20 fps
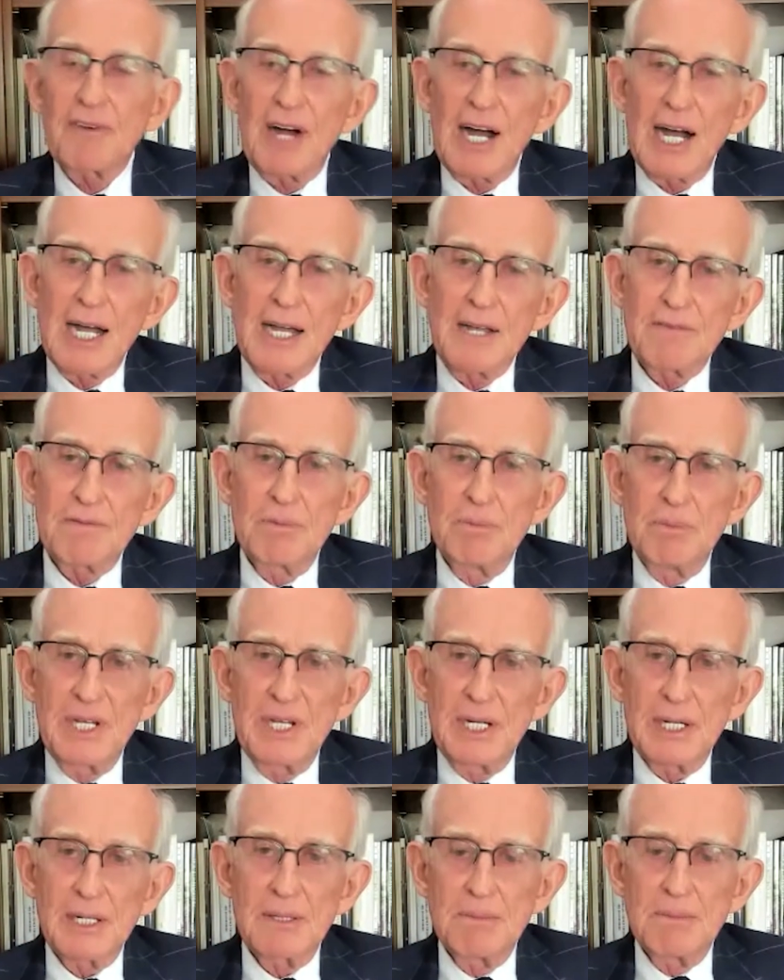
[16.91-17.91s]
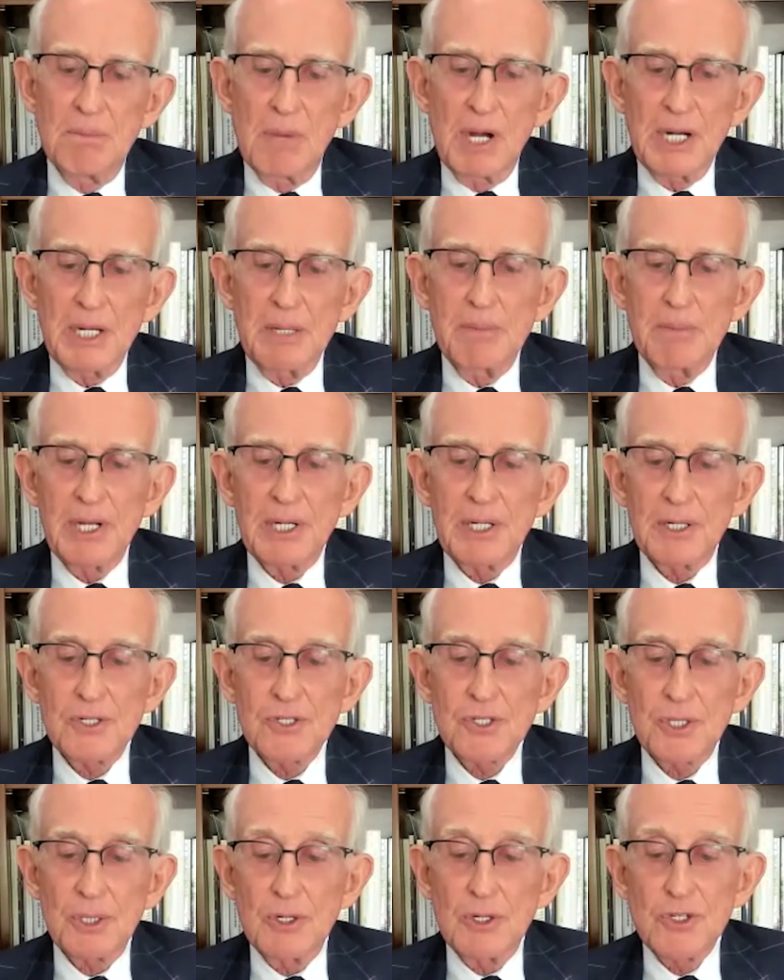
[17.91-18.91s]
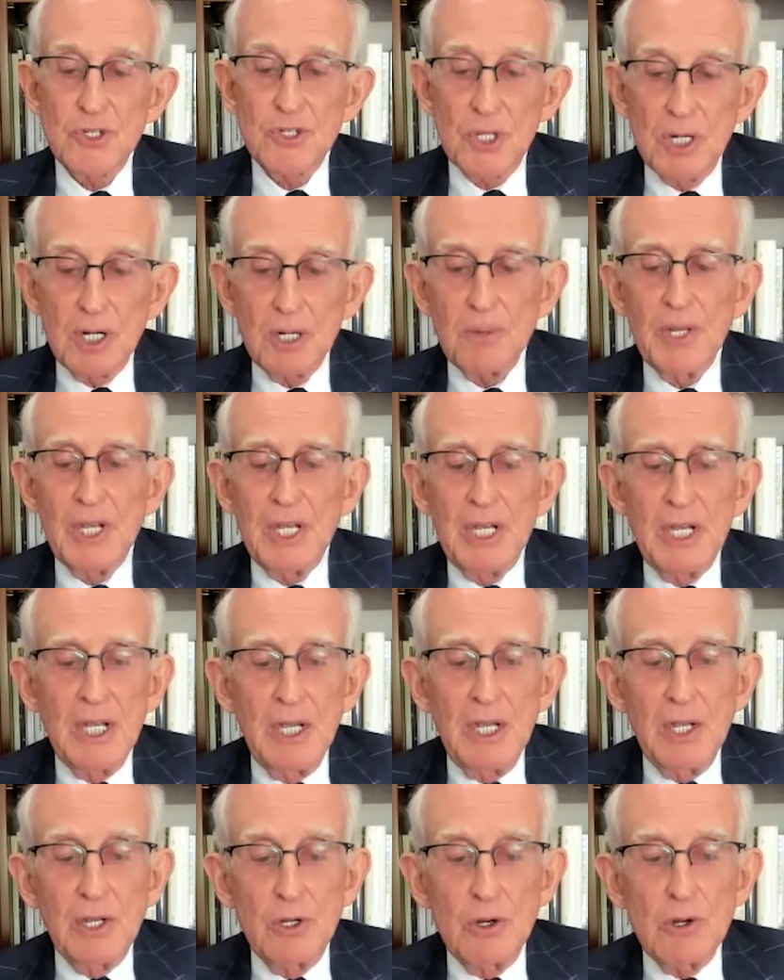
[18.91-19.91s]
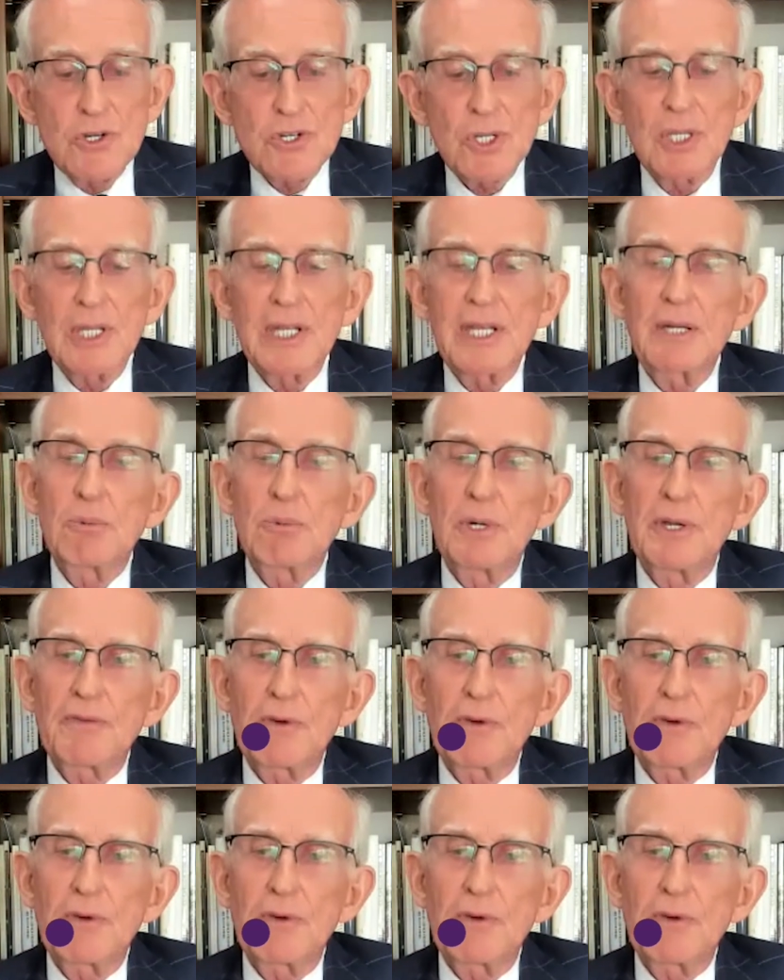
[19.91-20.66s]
5-Minute Moneymaker Series. You know, usually we